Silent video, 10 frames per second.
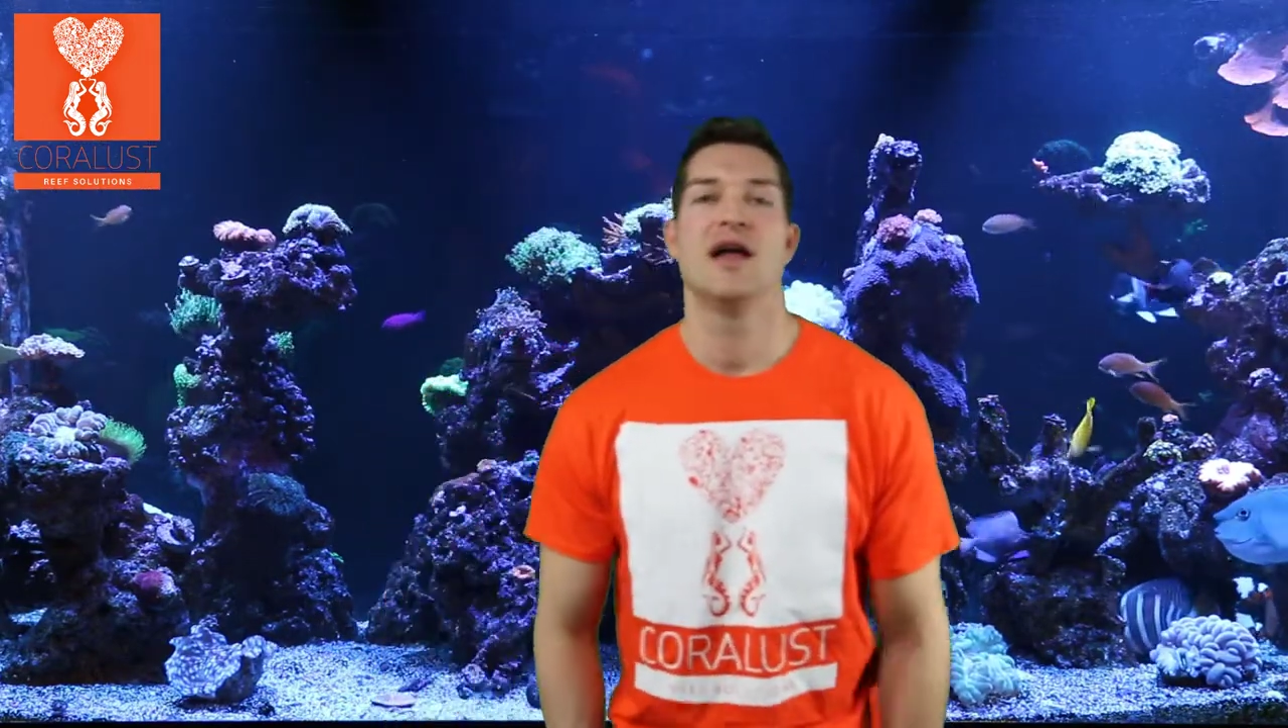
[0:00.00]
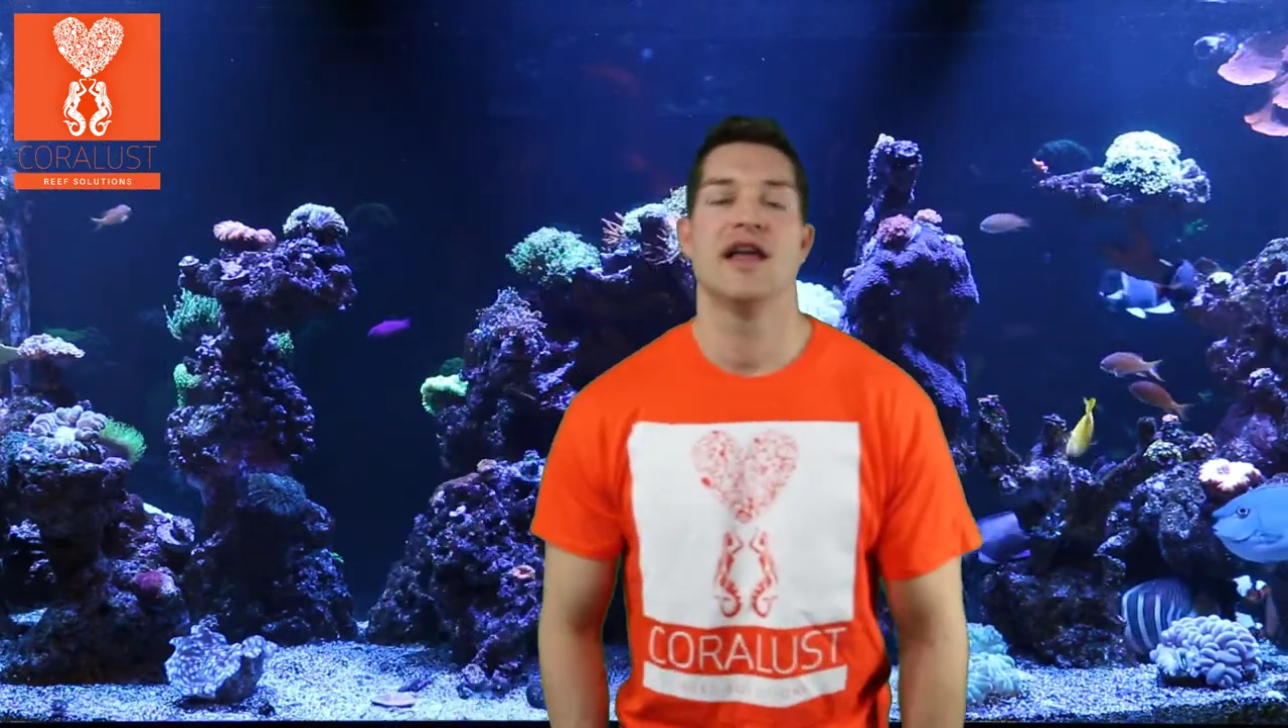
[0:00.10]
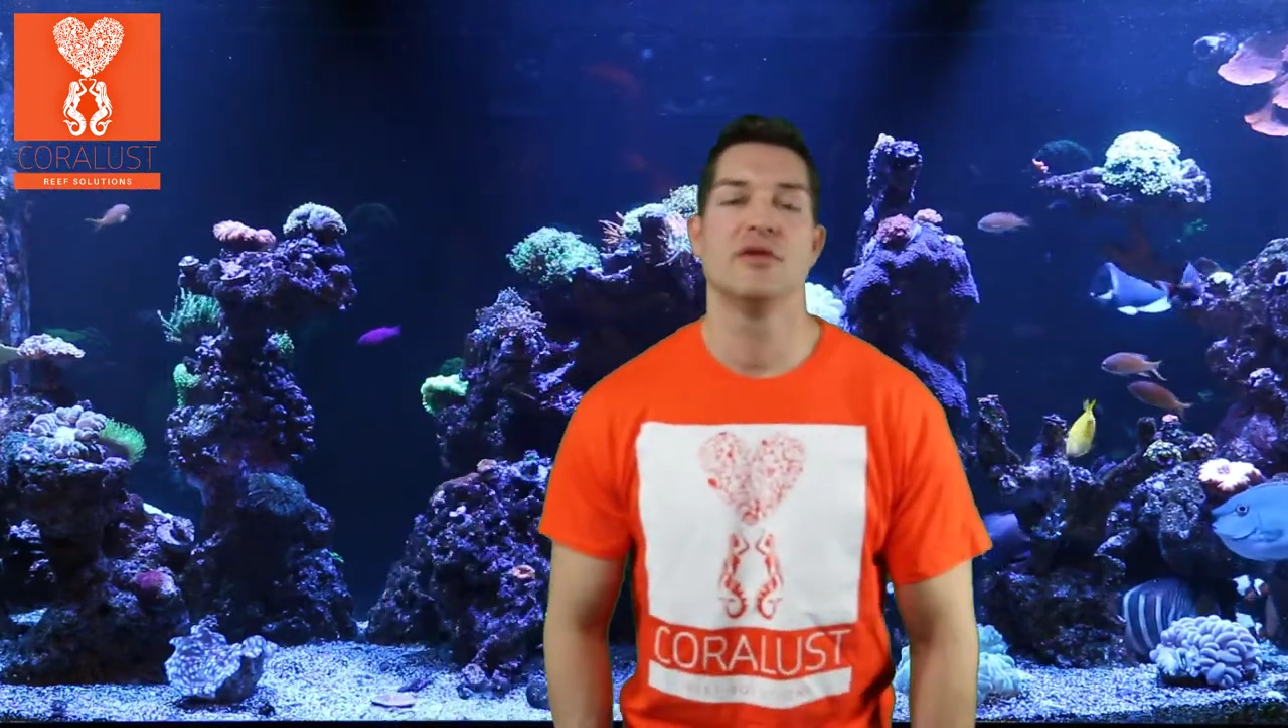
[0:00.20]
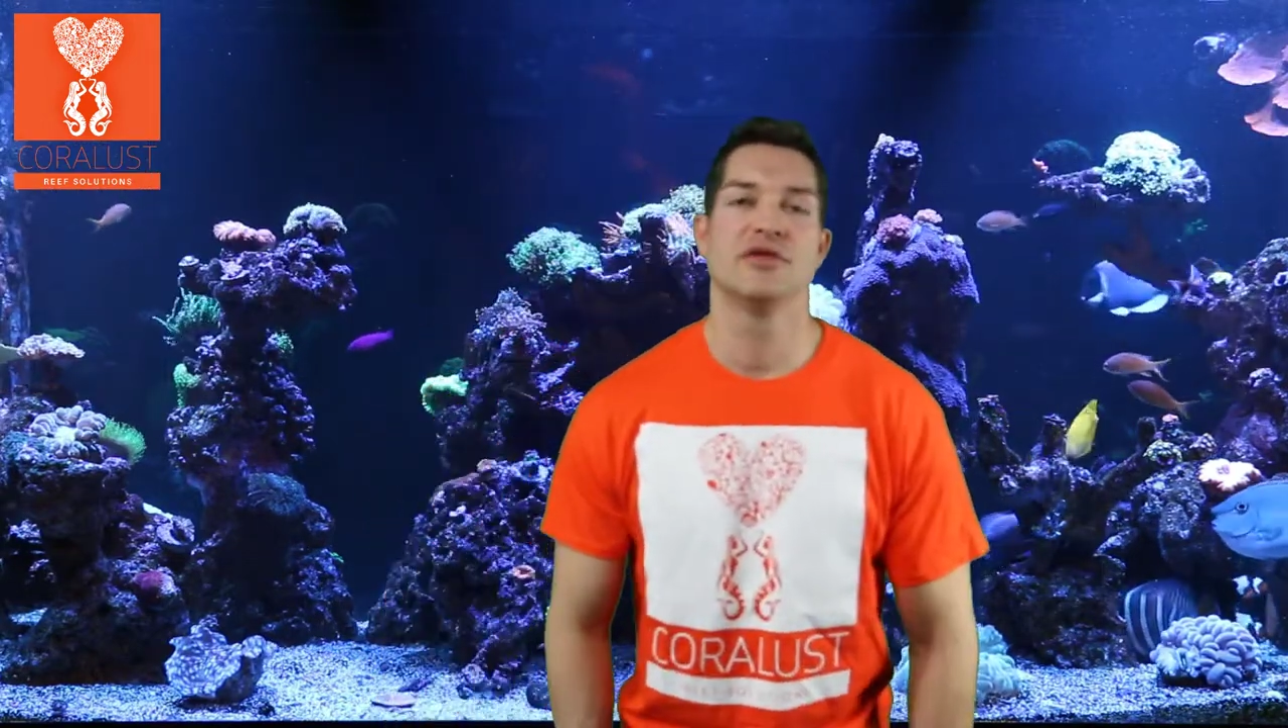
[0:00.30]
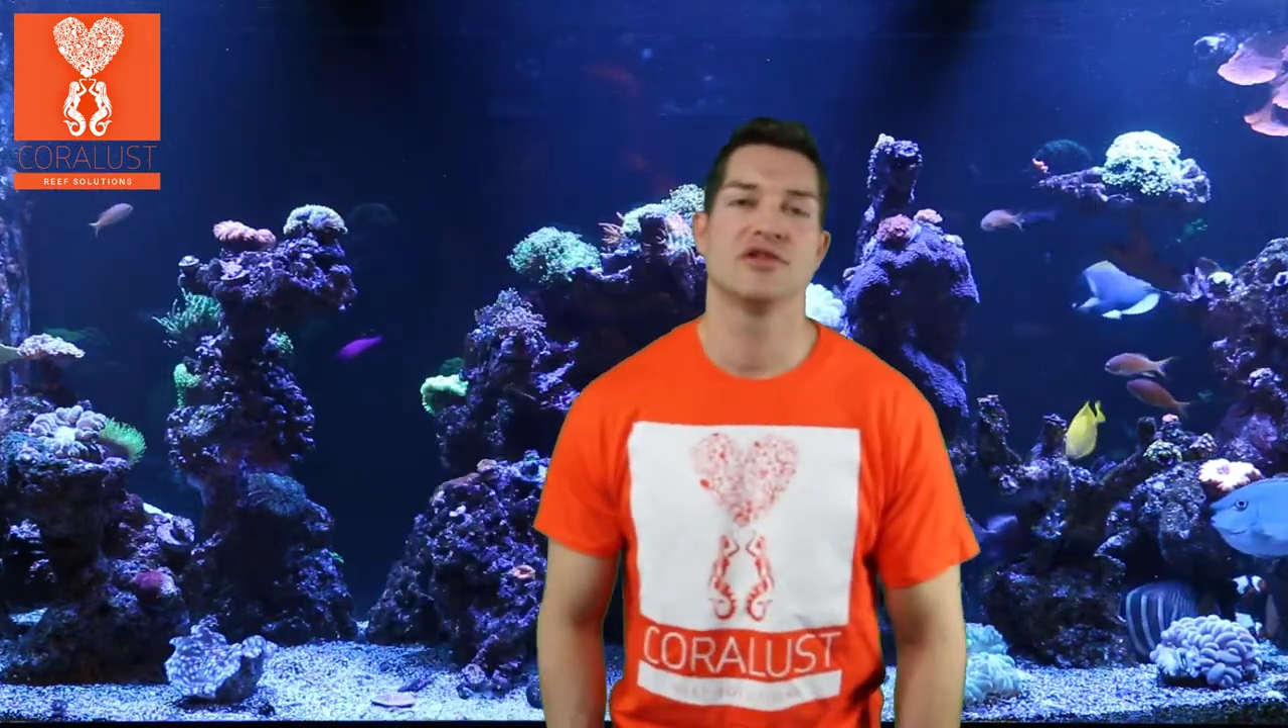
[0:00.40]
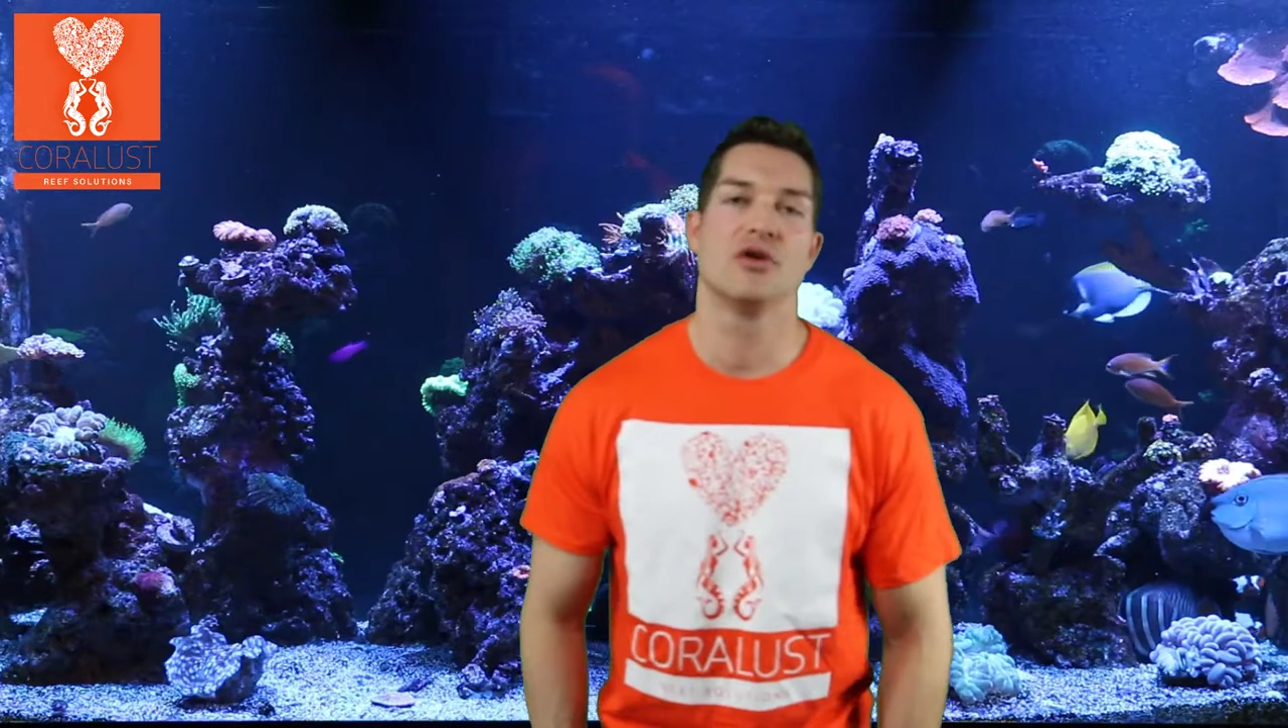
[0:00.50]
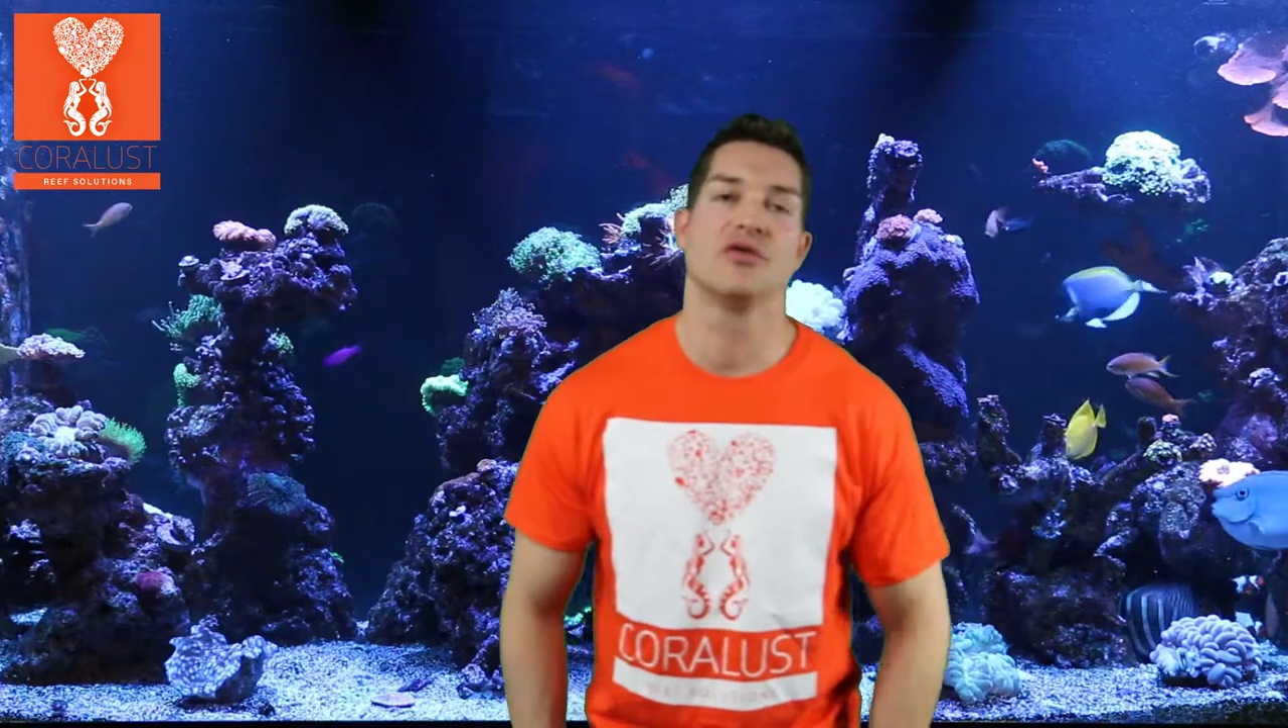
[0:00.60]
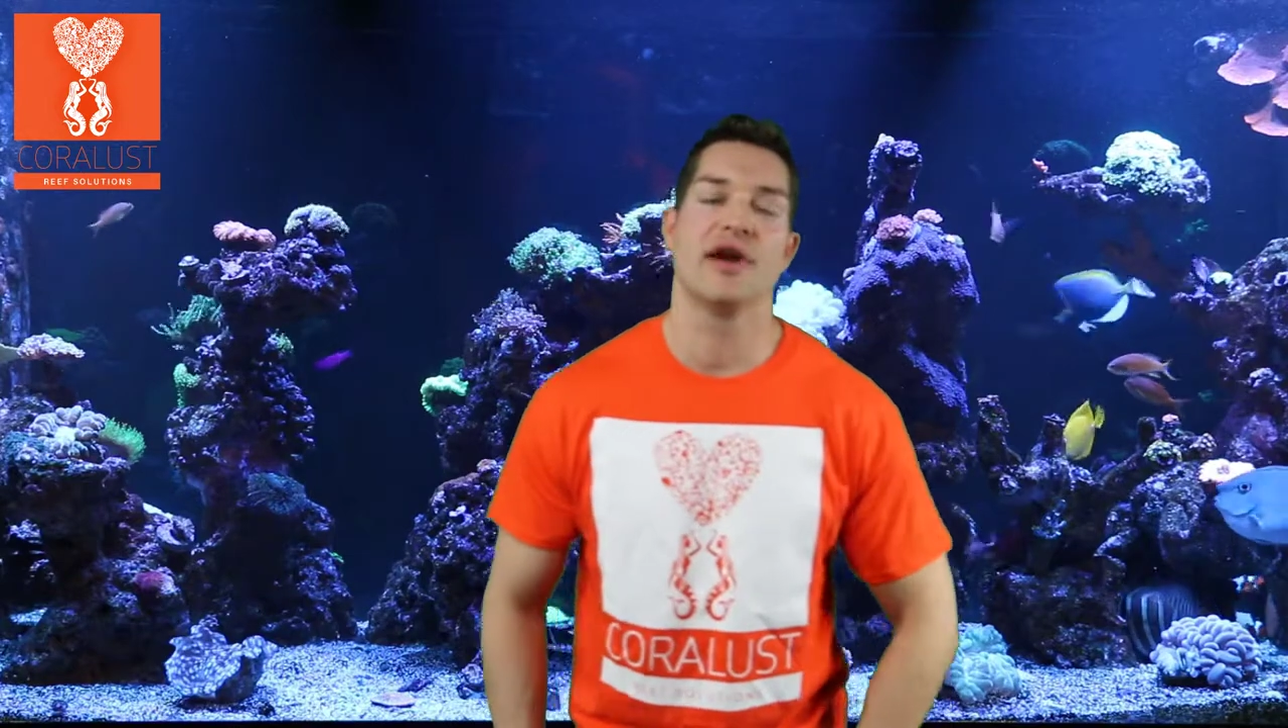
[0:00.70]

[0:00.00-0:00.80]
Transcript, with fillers: and it was so